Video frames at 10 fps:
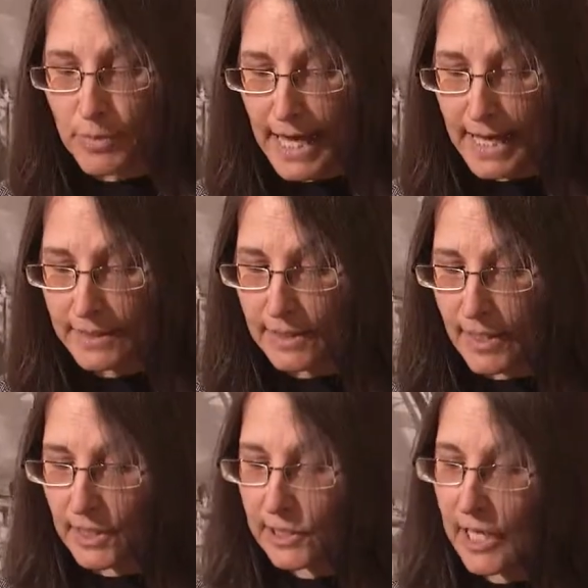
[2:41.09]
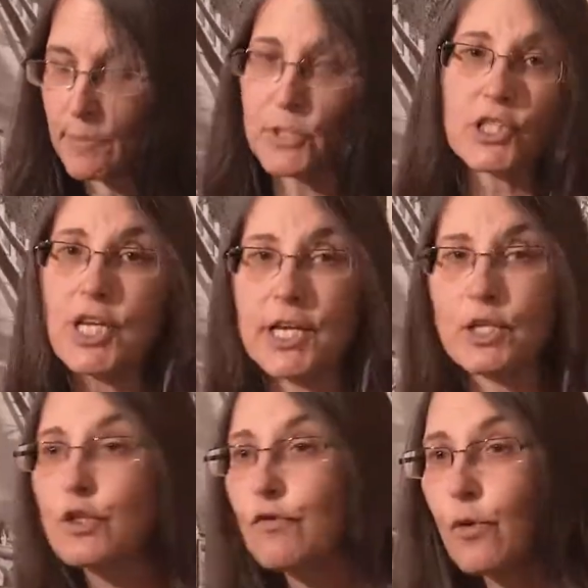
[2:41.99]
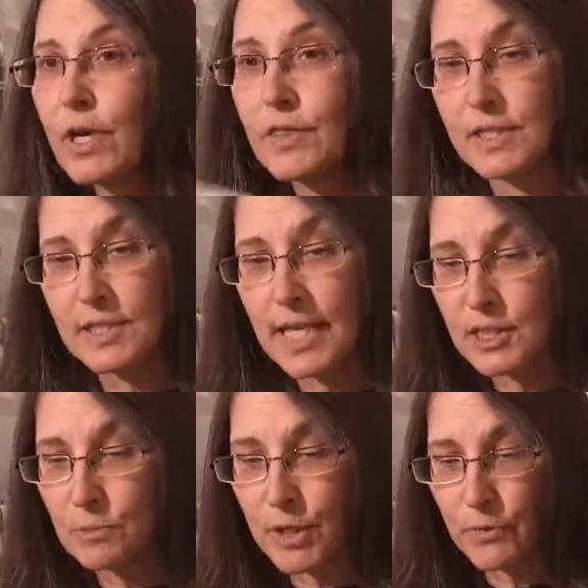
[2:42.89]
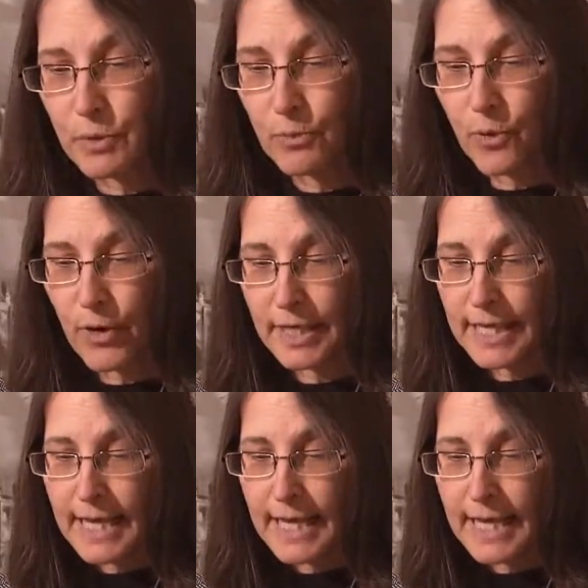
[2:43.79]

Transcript: Panel on Climate Change Fourth Assessment Report,